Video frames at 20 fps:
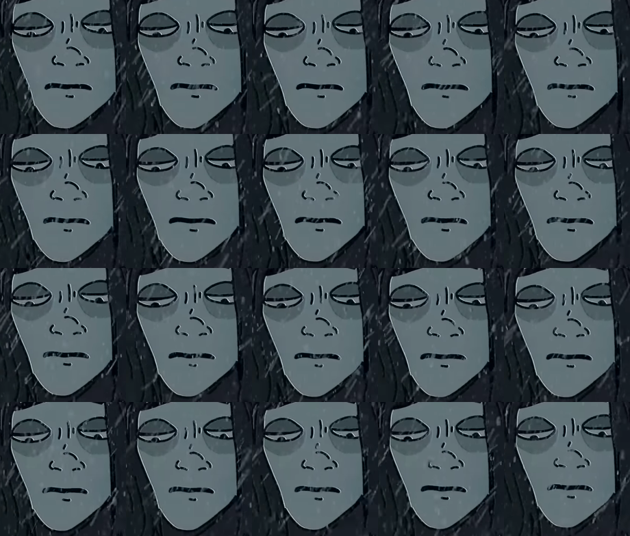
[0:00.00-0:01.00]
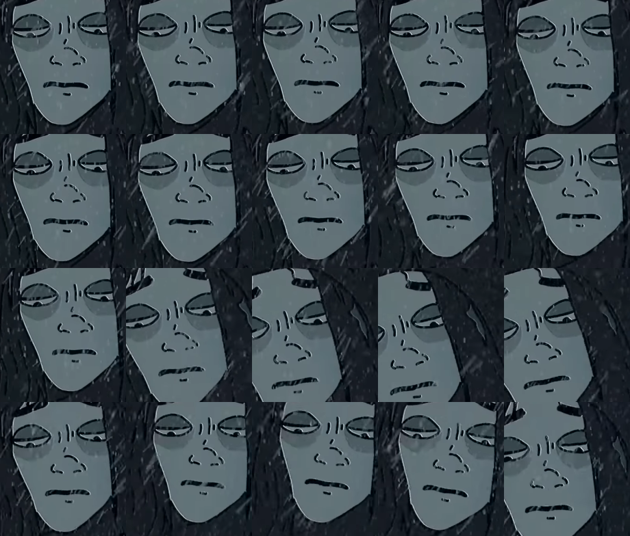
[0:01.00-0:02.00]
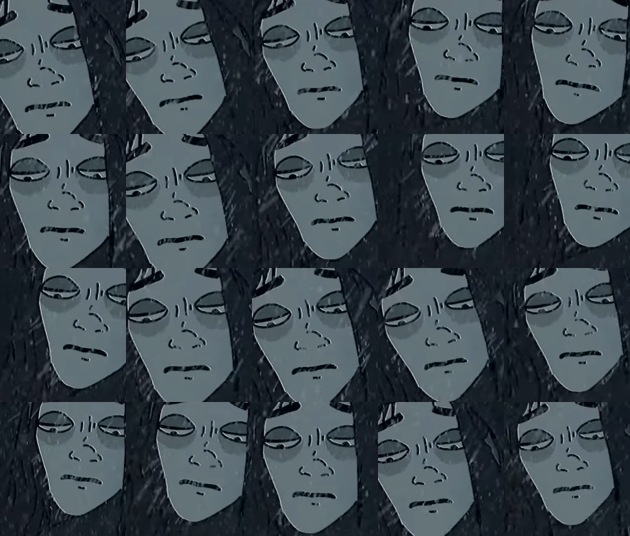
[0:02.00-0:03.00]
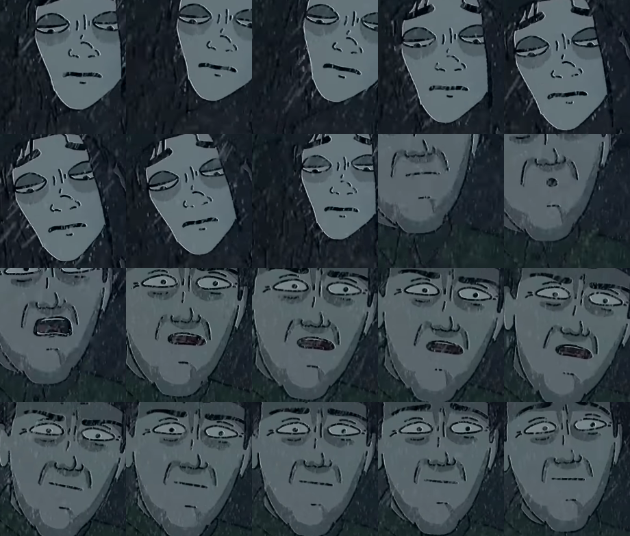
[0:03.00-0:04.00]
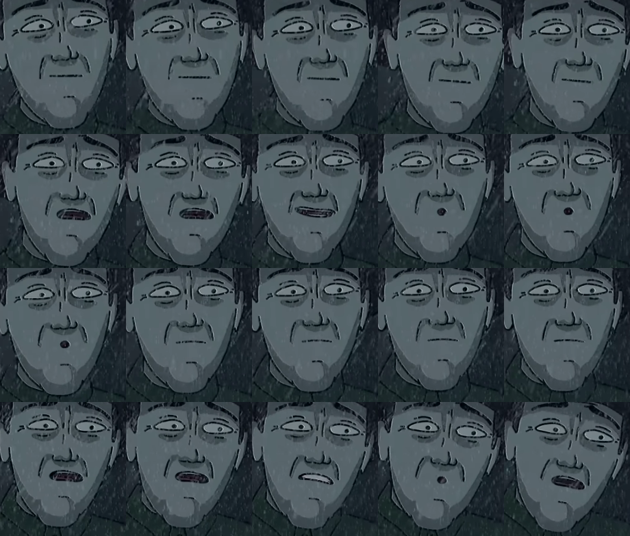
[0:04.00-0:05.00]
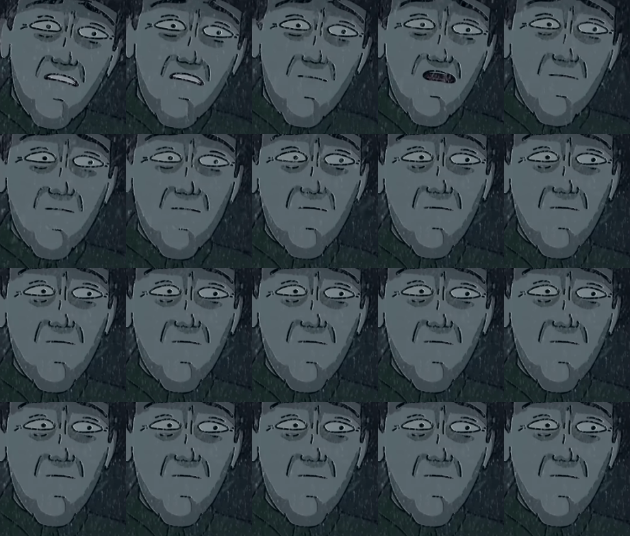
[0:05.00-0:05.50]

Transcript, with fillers: tiny shoulders in his hands and gives her a shake. You okay? Hello? Can you hear me?